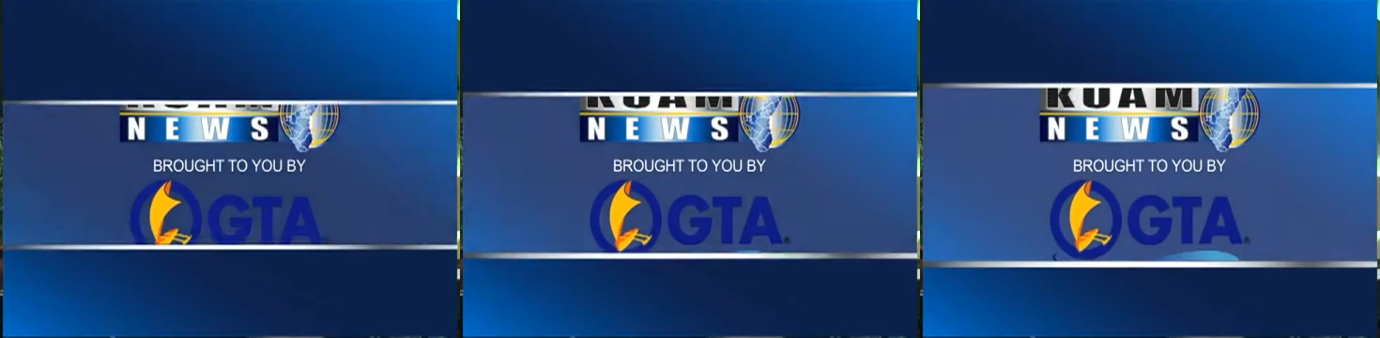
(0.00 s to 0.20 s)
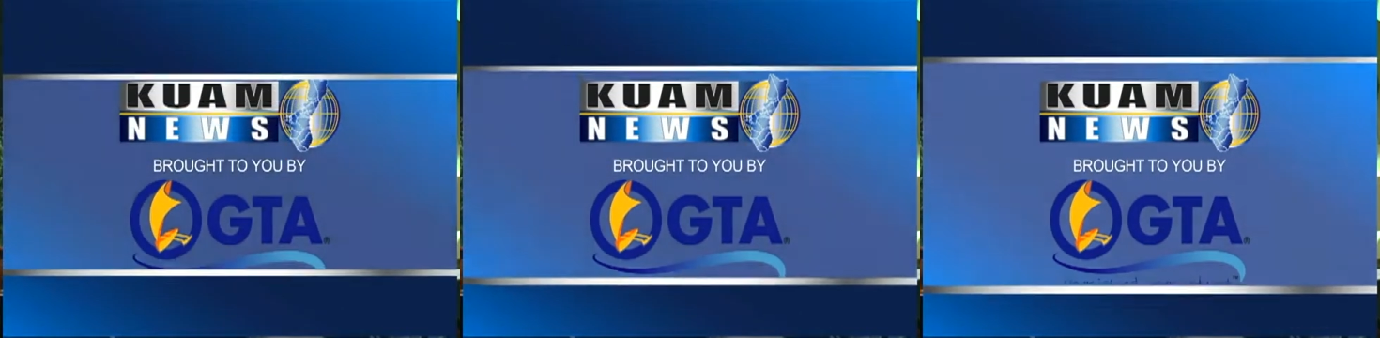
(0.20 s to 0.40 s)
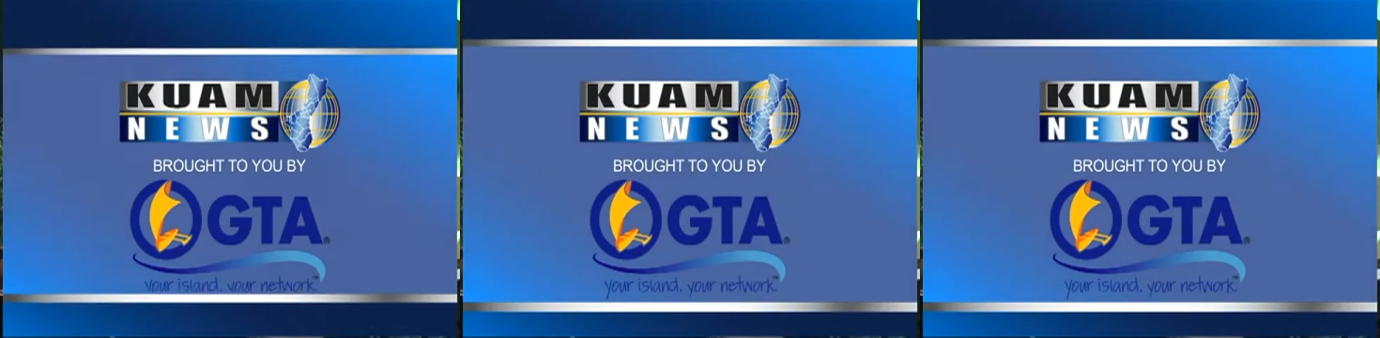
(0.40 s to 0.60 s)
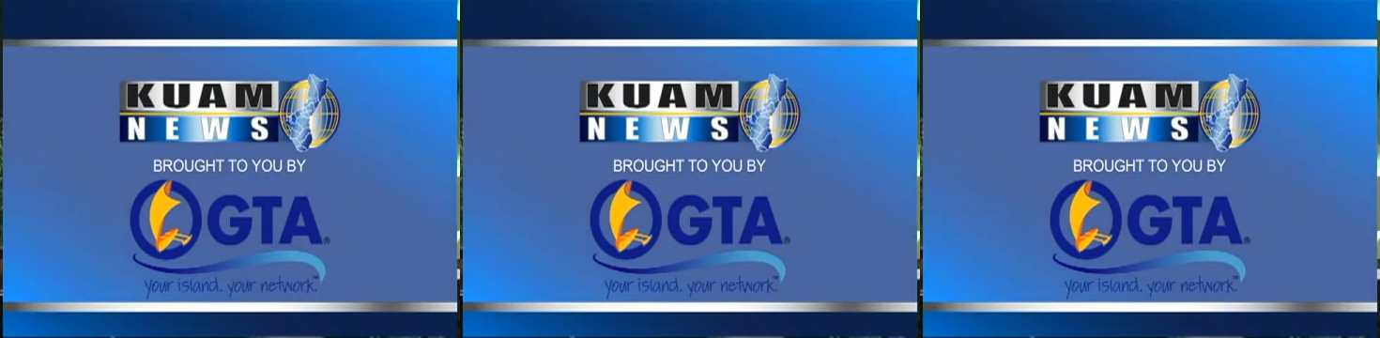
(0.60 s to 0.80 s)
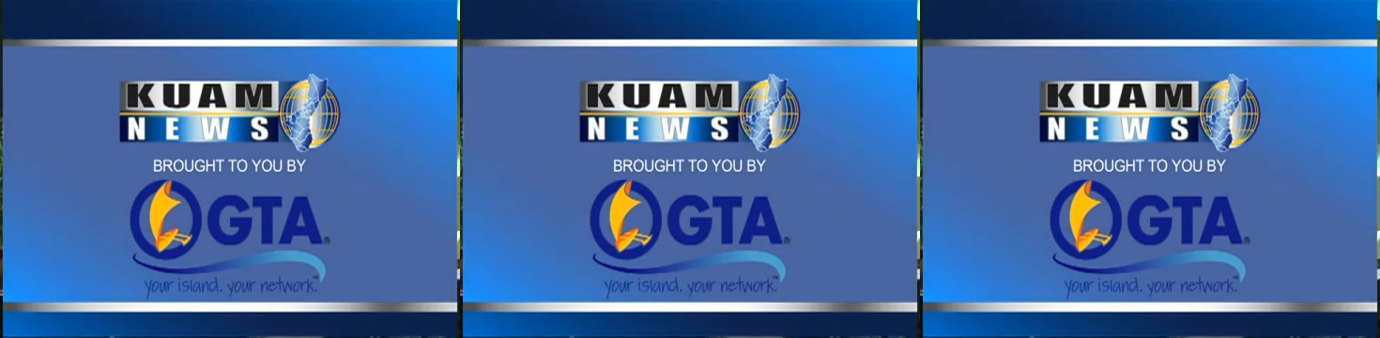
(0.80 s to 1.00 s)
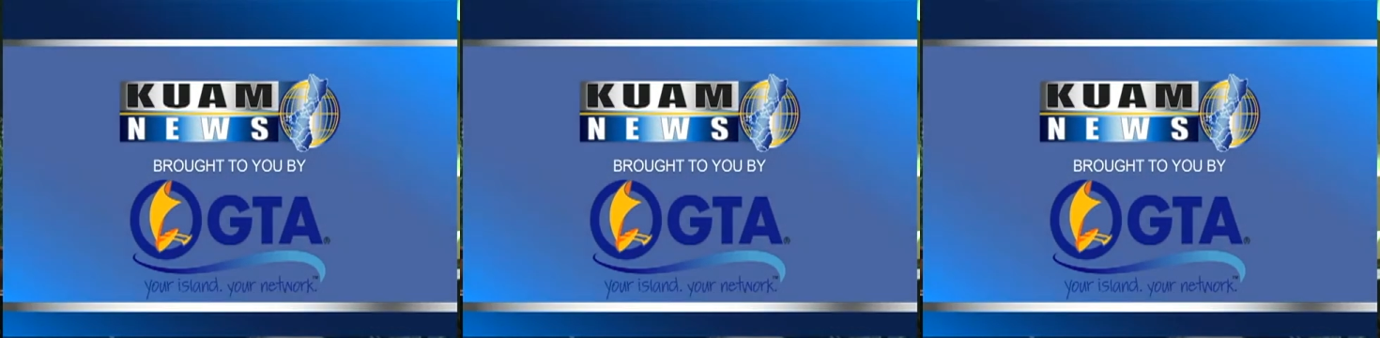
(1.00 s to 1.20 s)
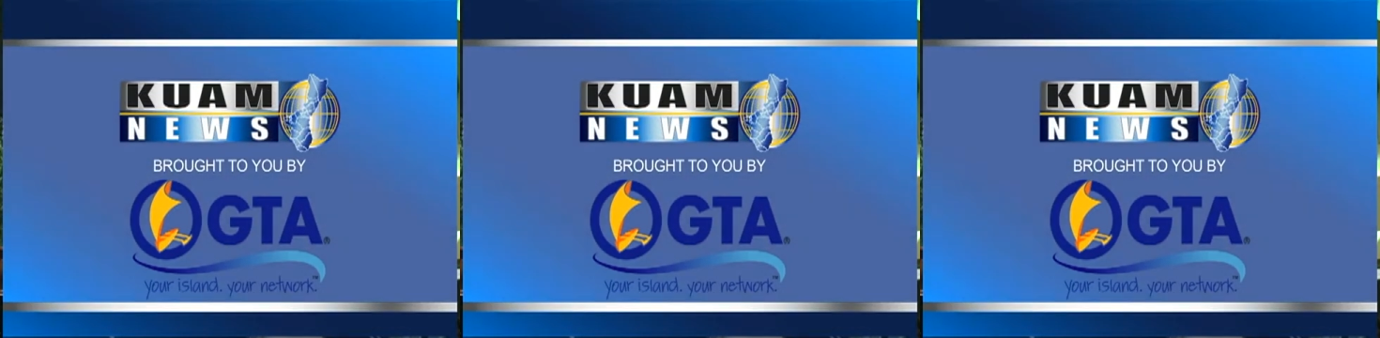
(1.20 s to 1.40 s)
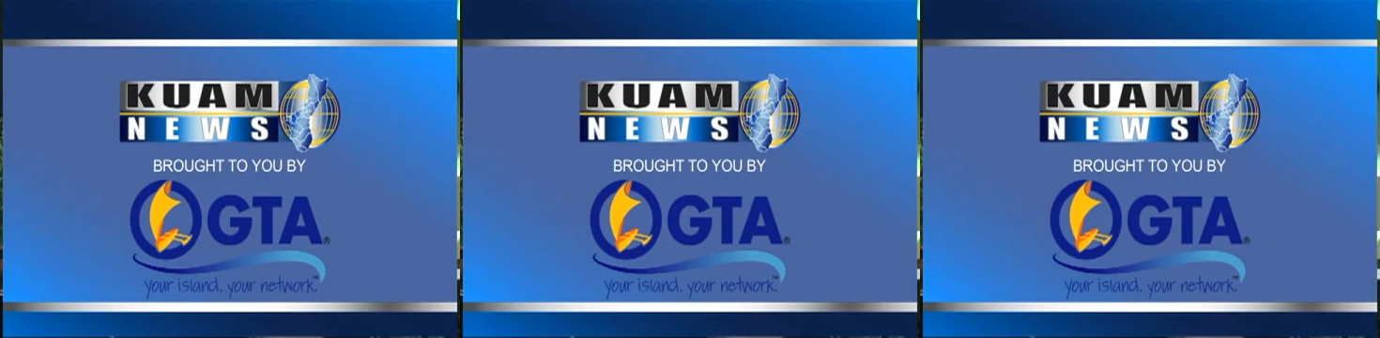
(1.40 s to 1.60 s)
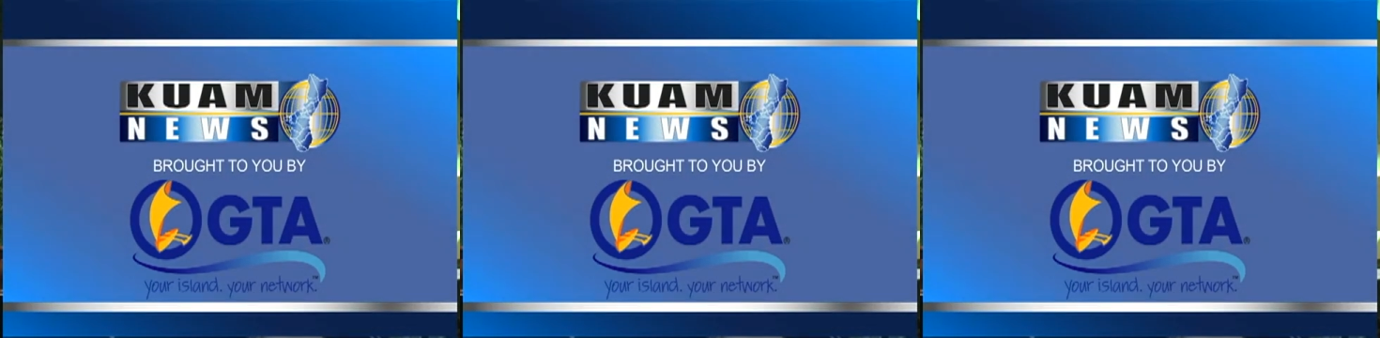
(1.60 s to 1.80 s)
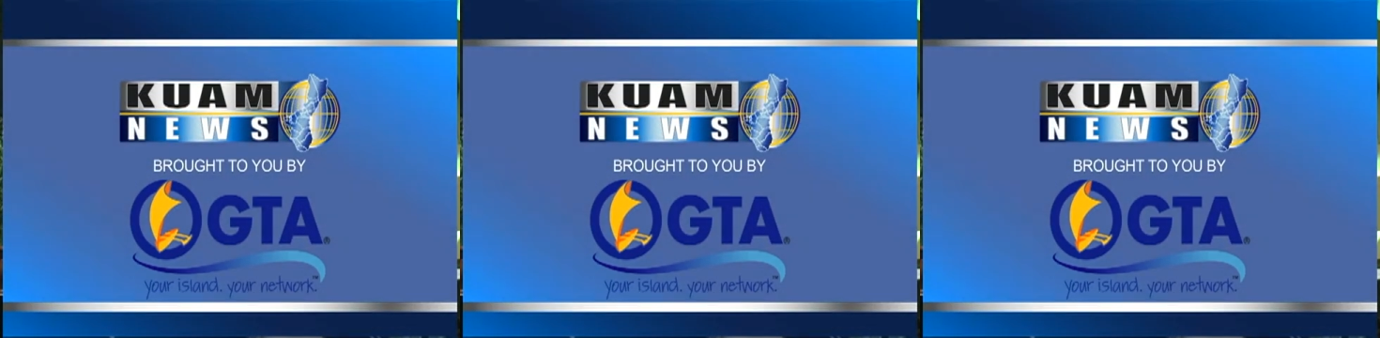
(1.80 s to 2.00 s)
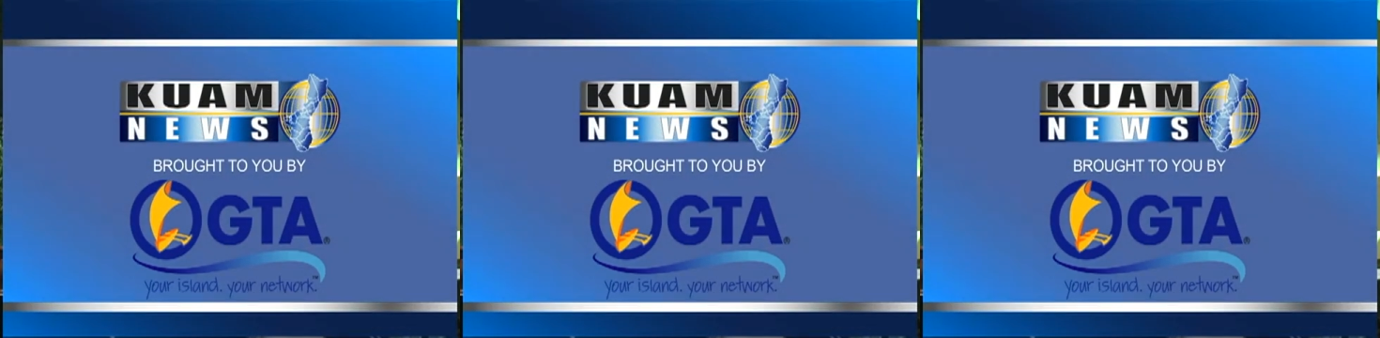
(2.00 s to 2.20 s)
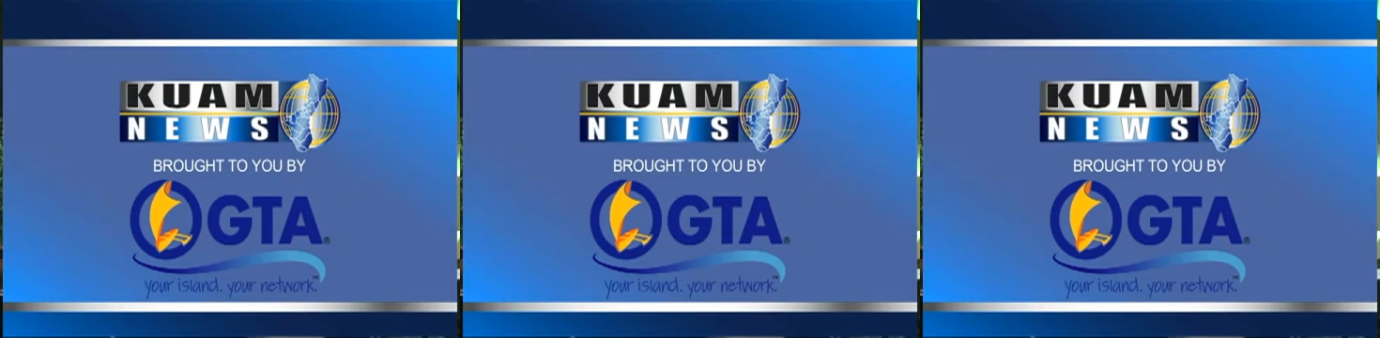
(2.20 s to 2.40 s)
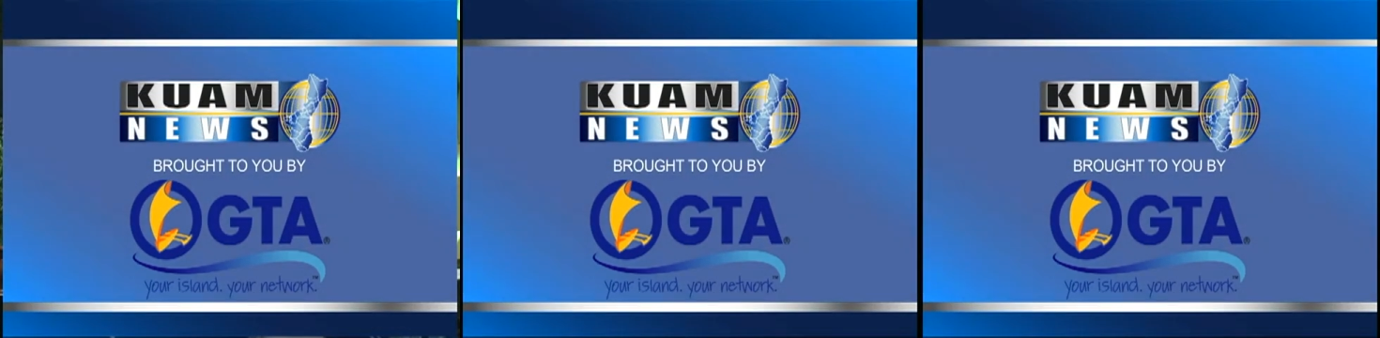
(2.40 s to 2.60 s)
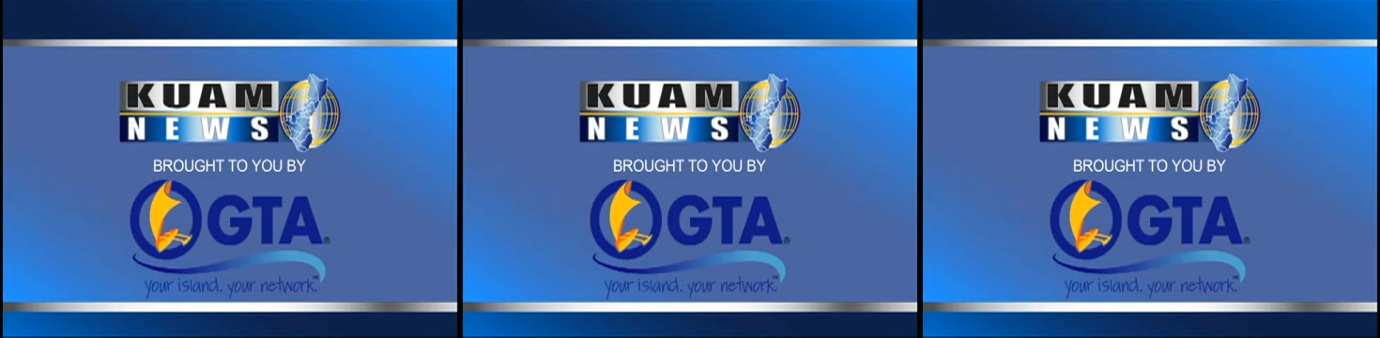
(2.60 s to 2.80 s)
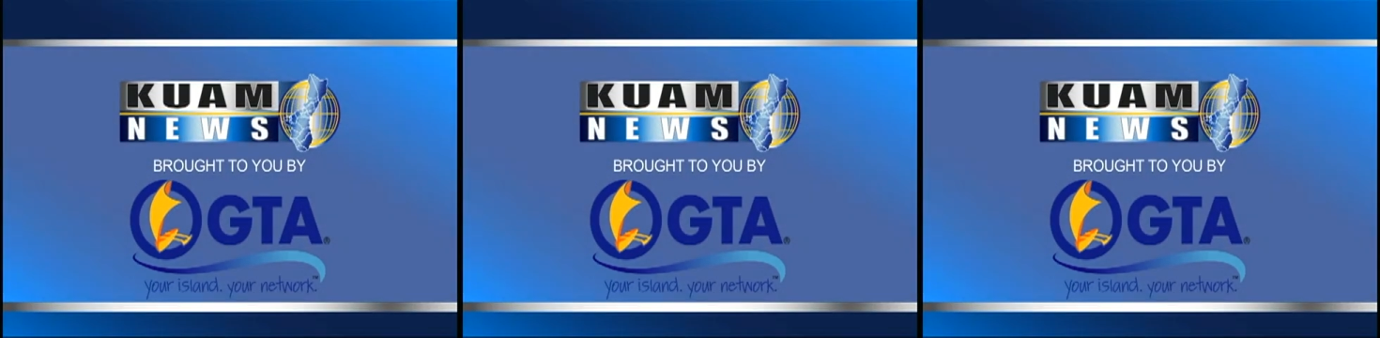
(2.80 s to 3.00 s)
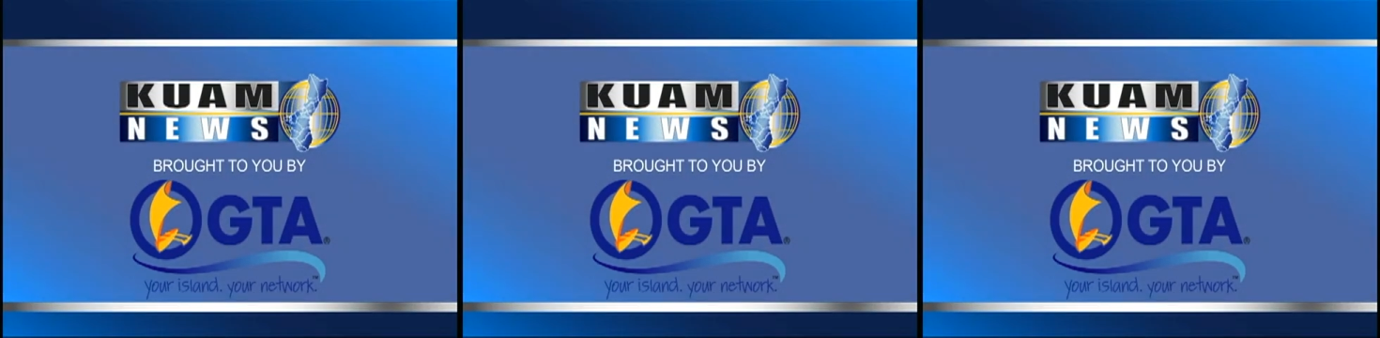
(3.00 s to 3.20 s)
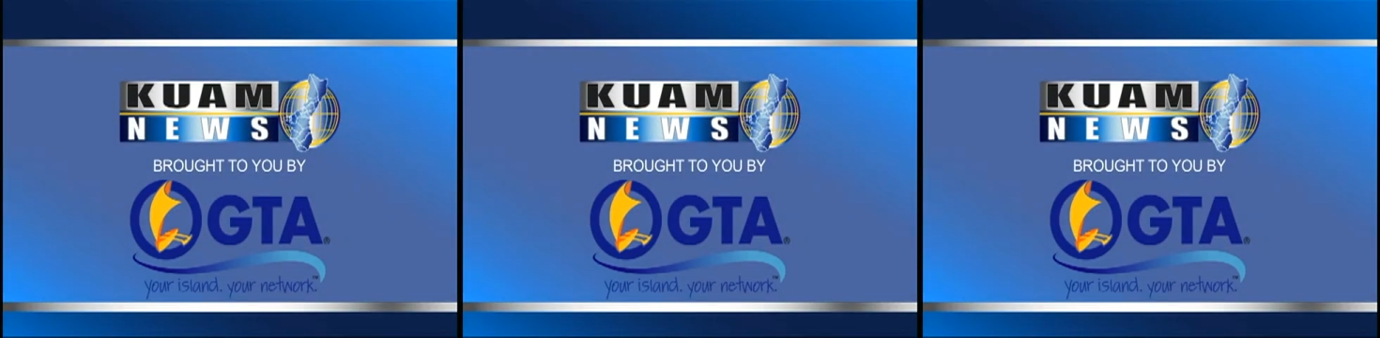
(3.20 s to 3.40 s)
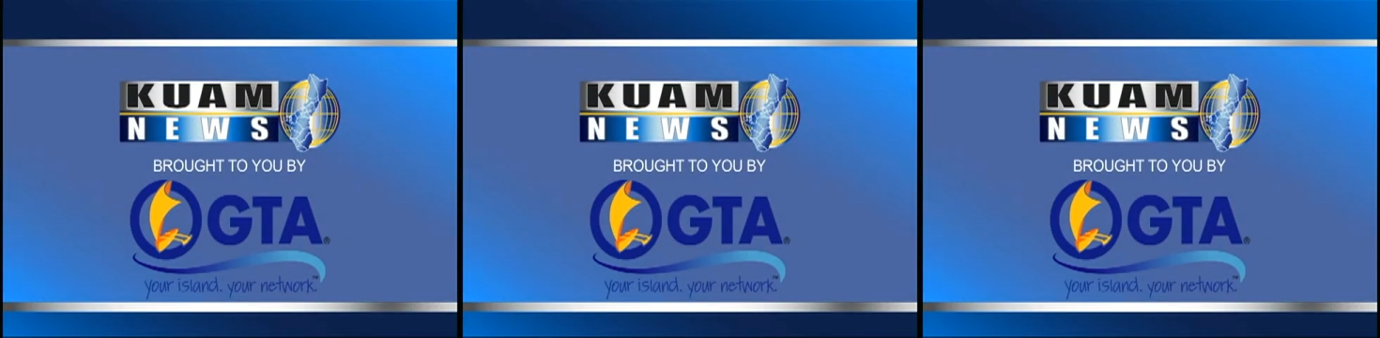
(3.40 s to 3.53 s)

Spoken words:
Nobody's mouth can be seen.